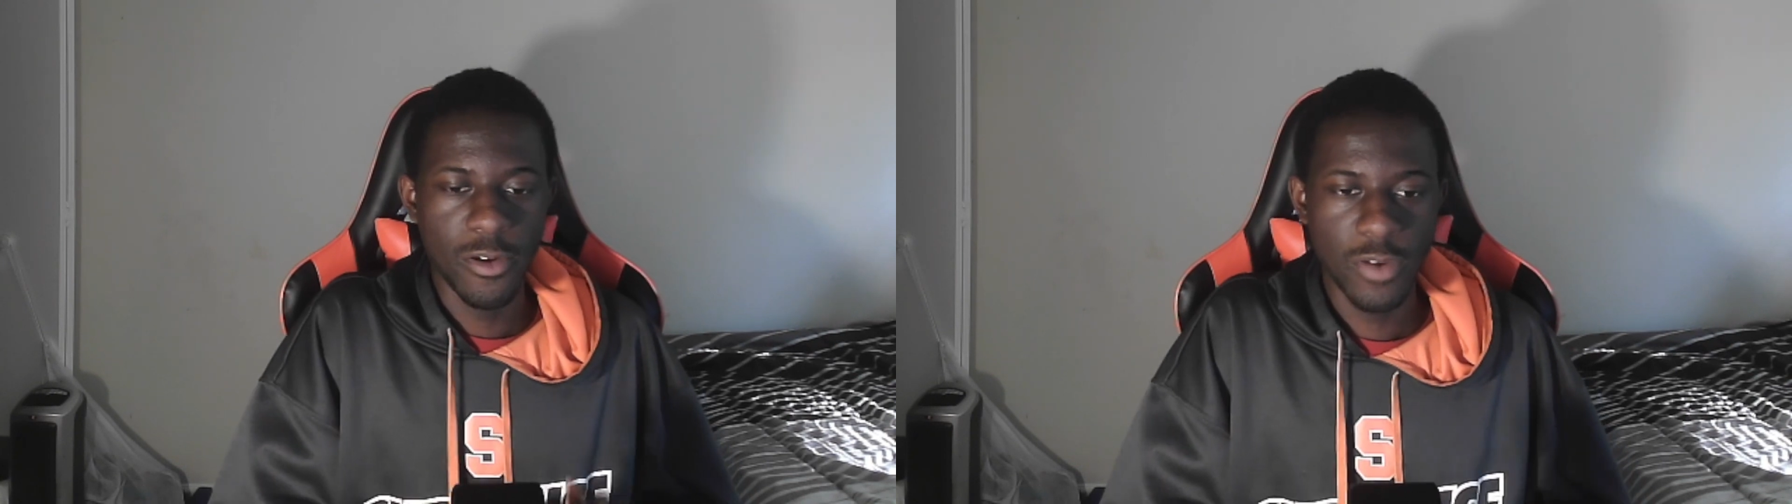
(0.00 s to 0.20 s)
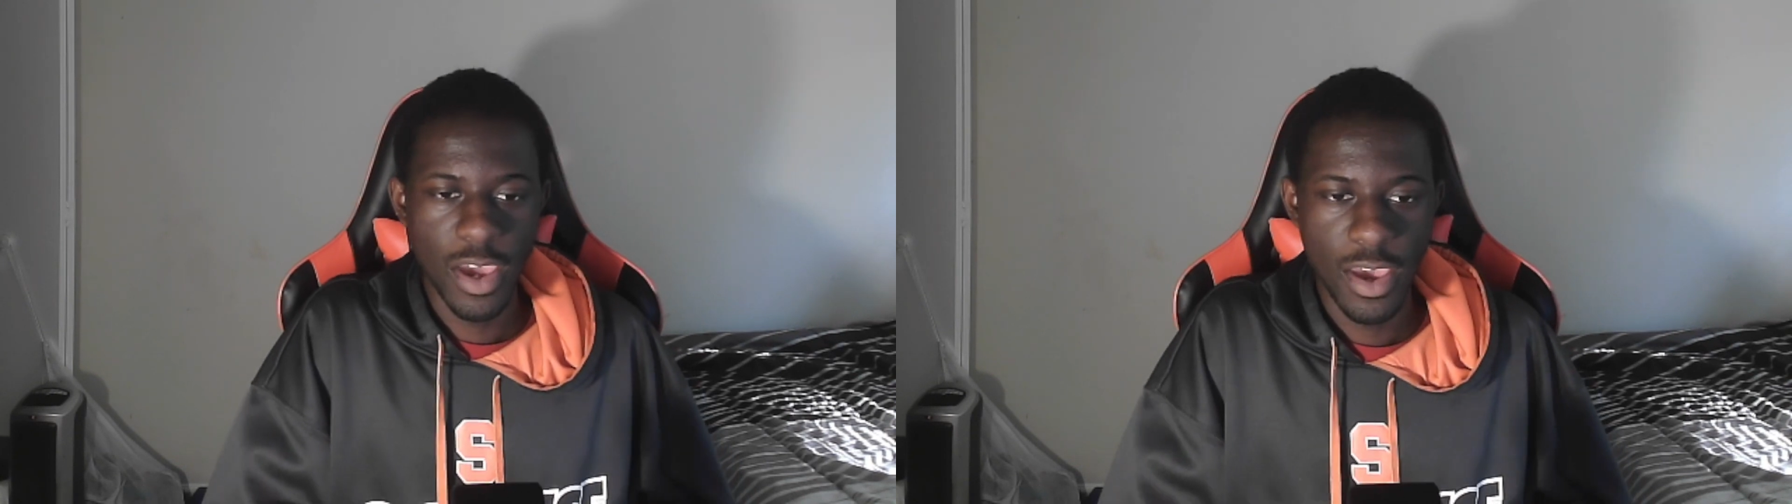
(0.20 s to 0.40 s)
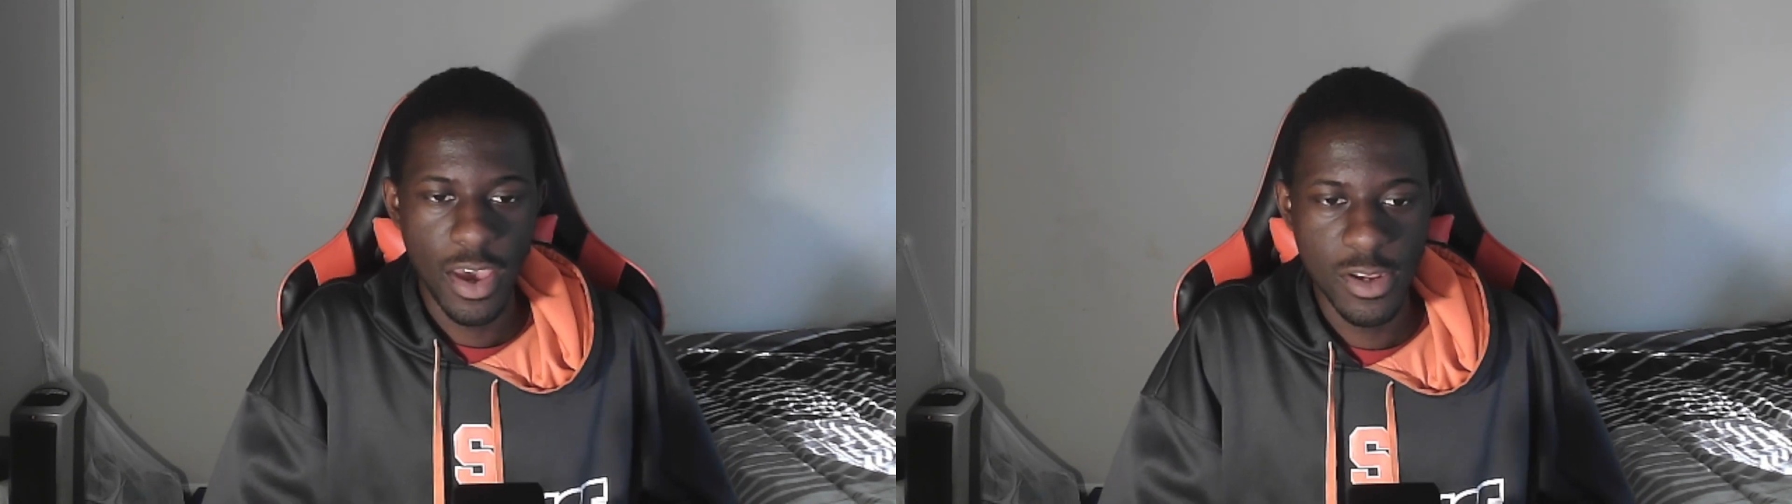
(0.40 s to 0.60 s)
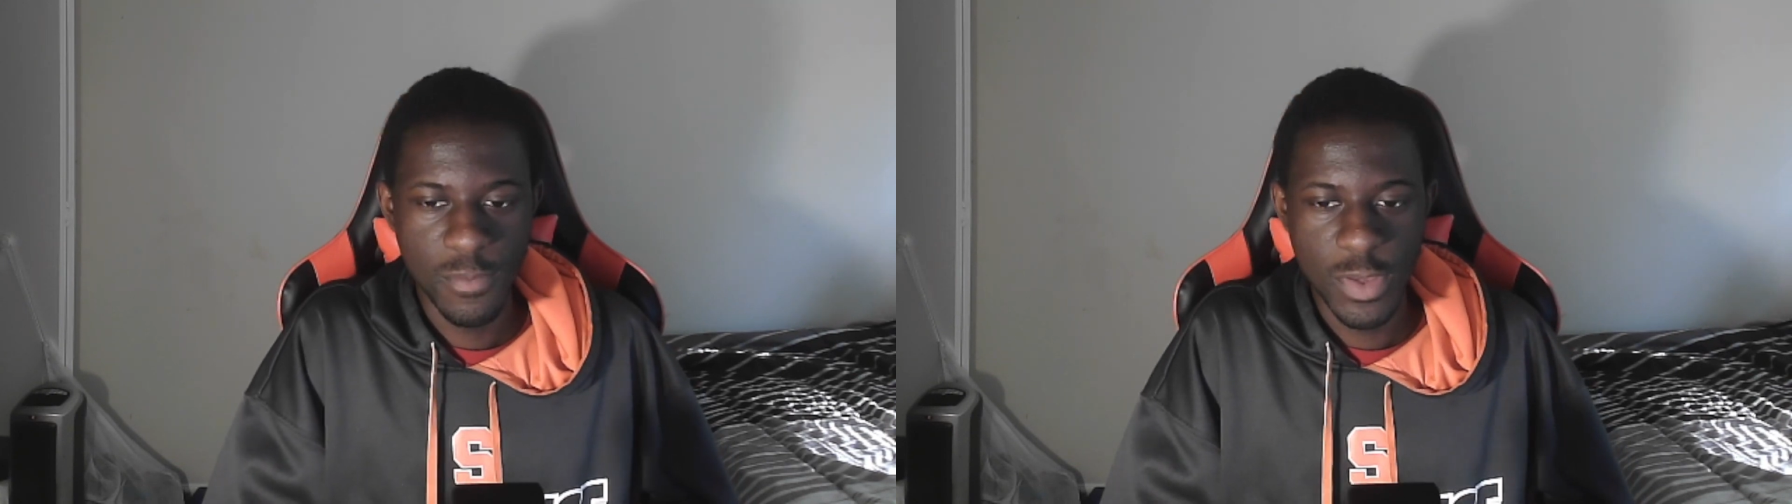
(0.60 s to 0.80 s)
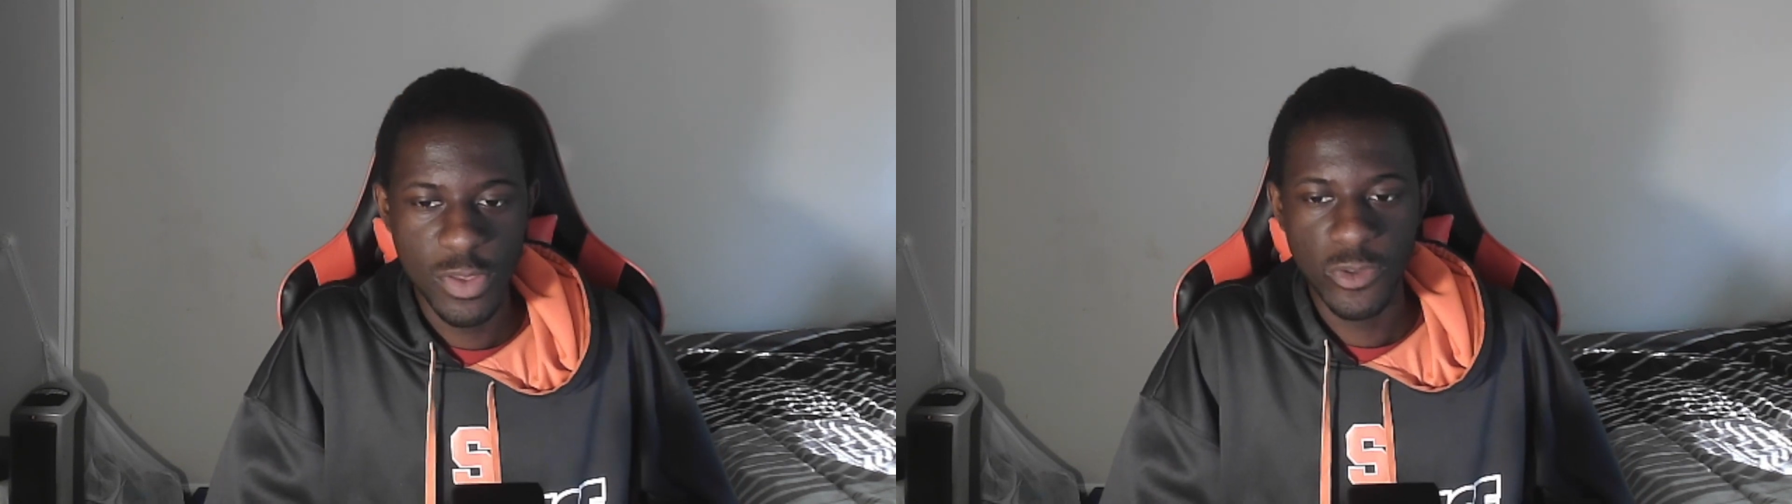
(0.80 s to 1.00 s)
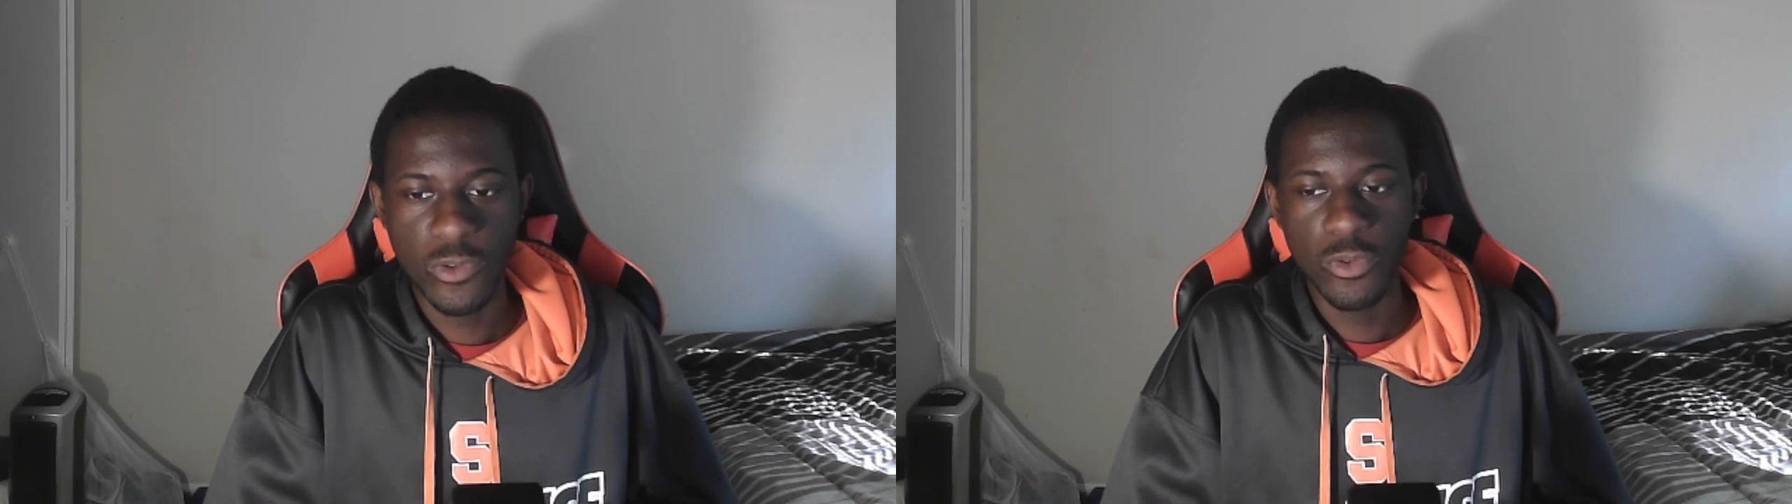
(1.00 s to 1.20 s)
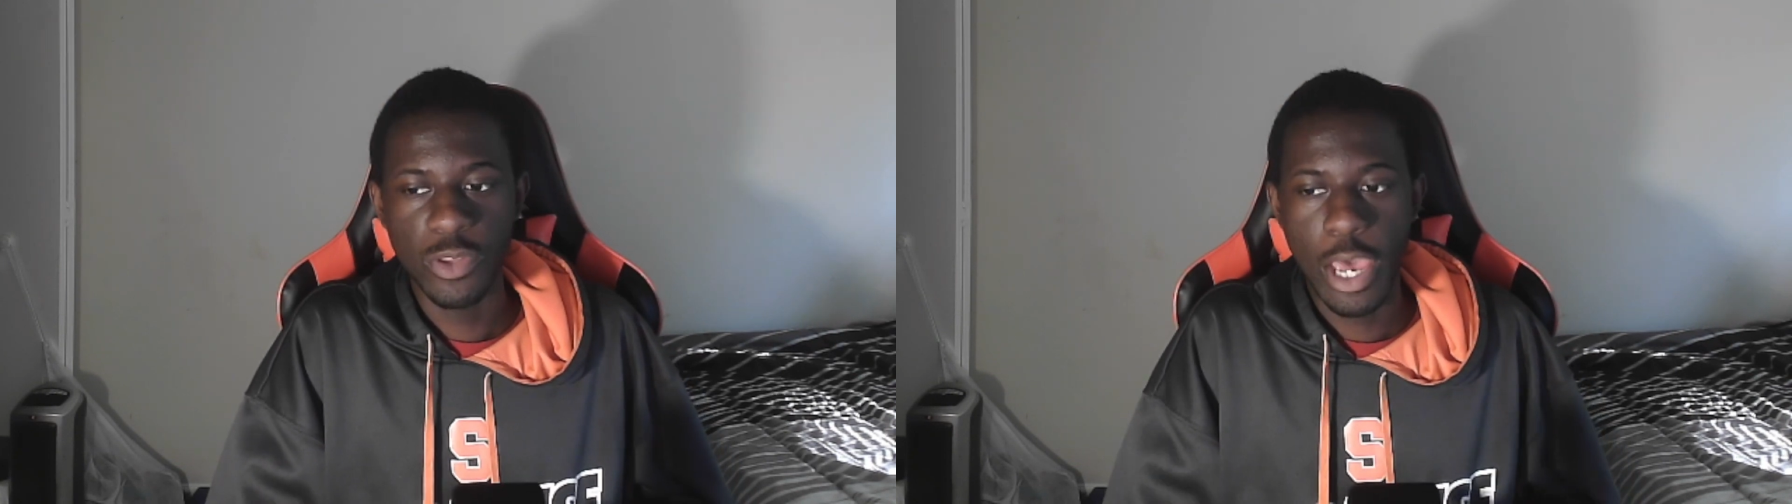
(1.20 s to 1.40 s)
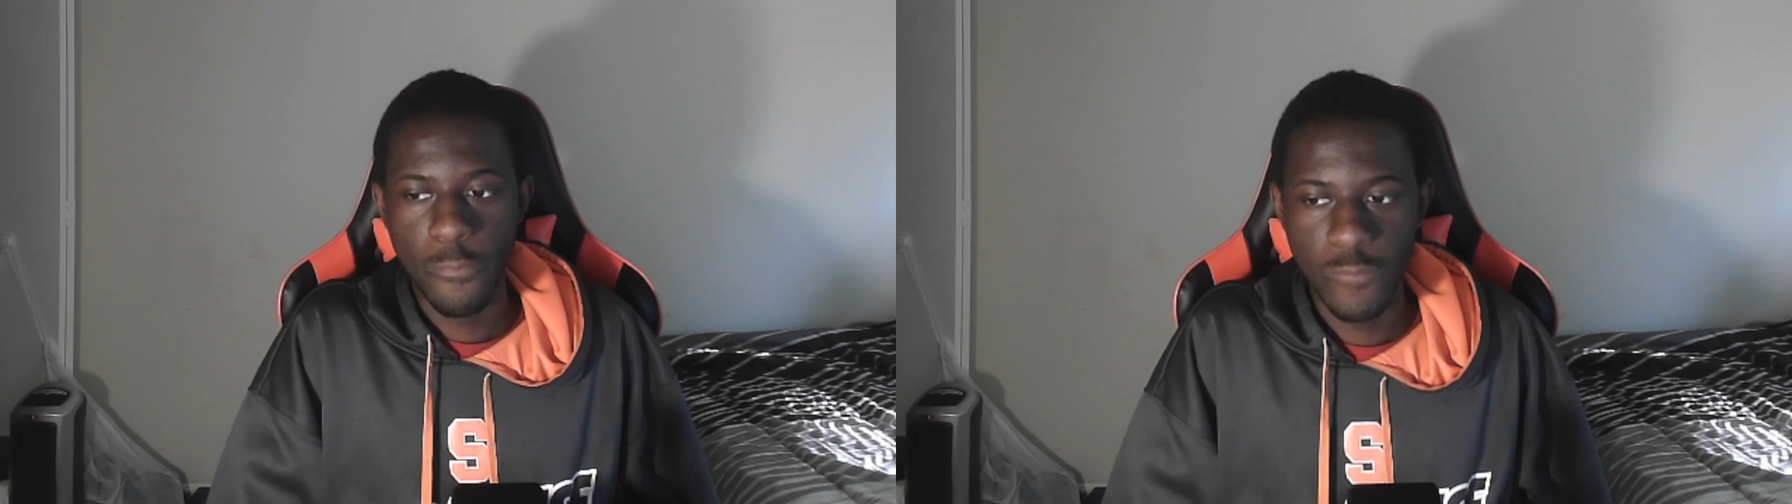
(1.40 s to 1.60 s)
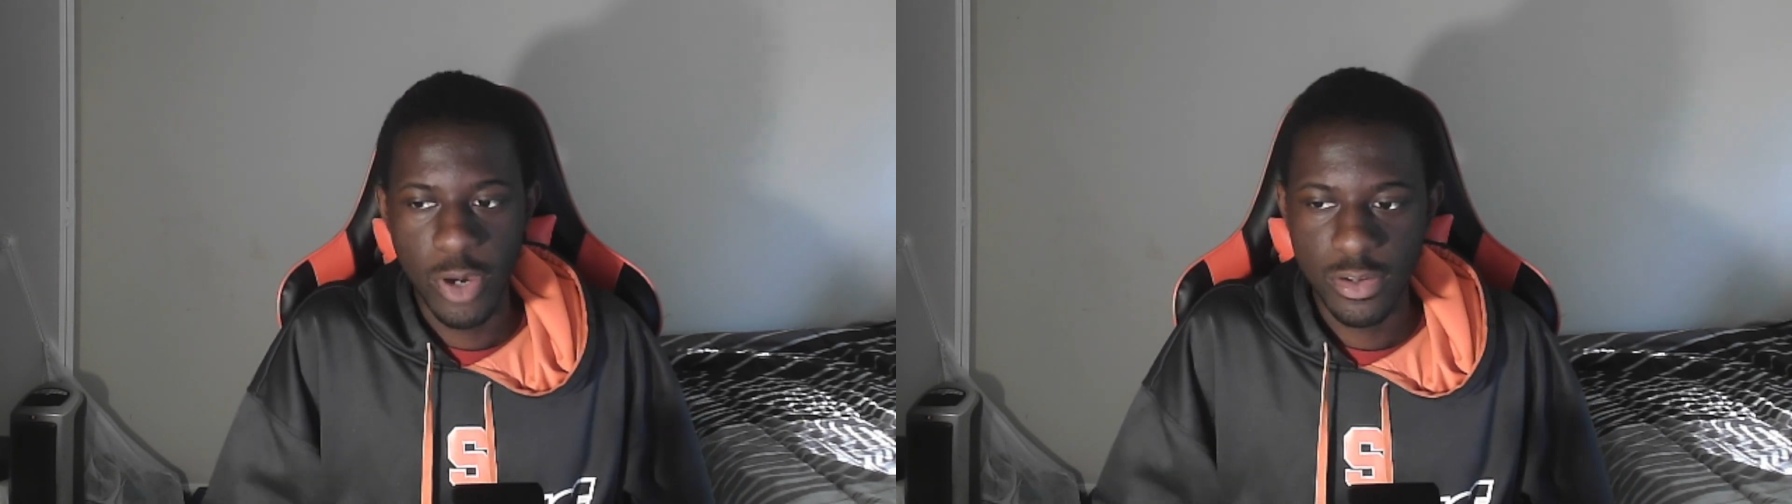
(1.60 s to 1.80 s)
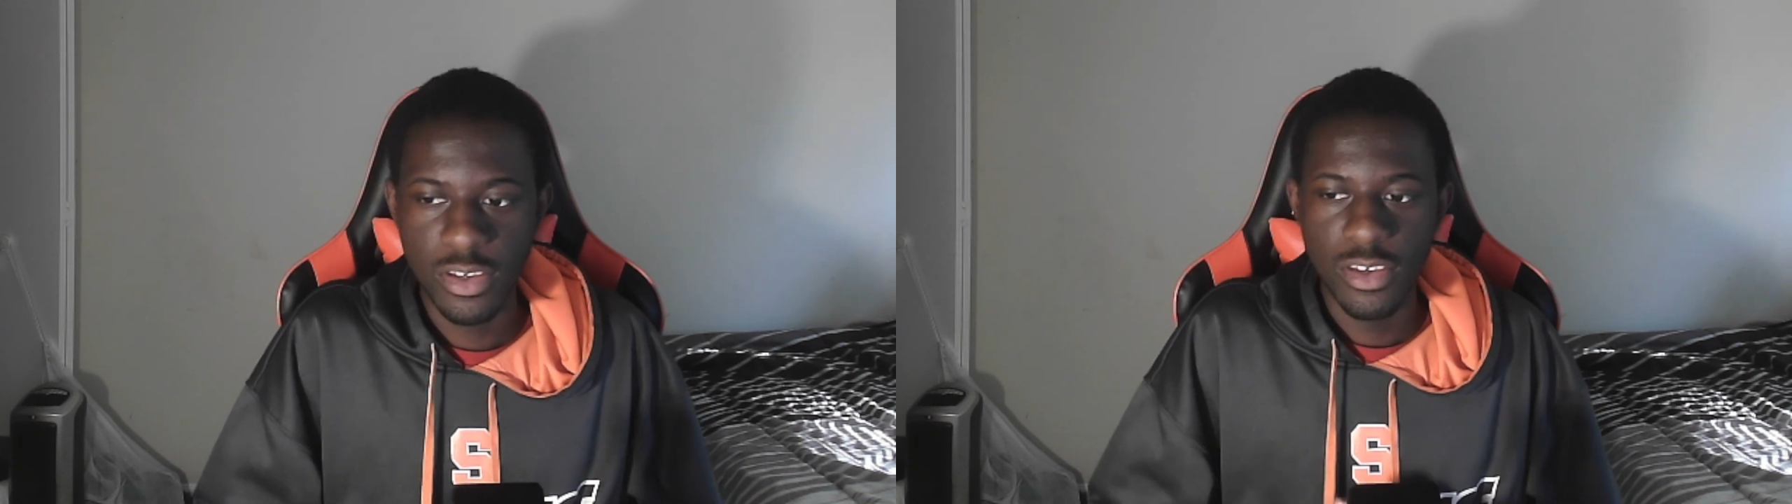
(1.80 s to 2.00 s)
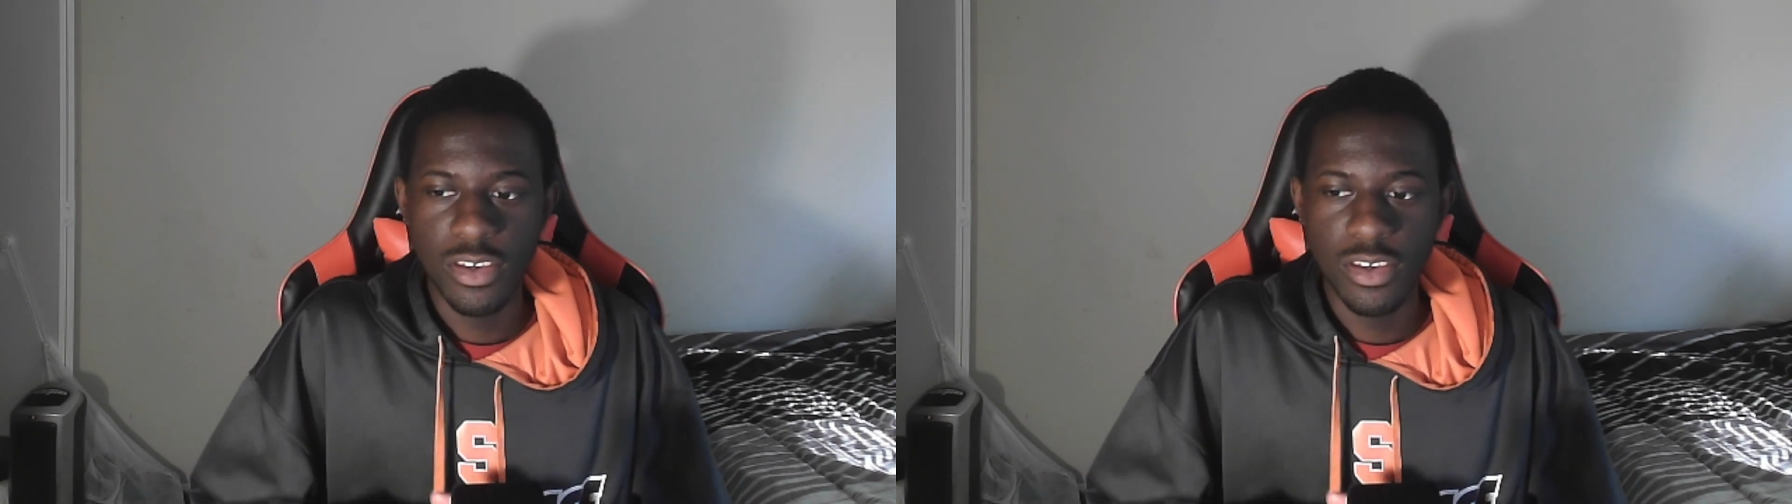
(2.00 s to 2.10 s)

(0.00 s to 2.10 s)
Okay, I didn't meet this goal. Now I'm fucked.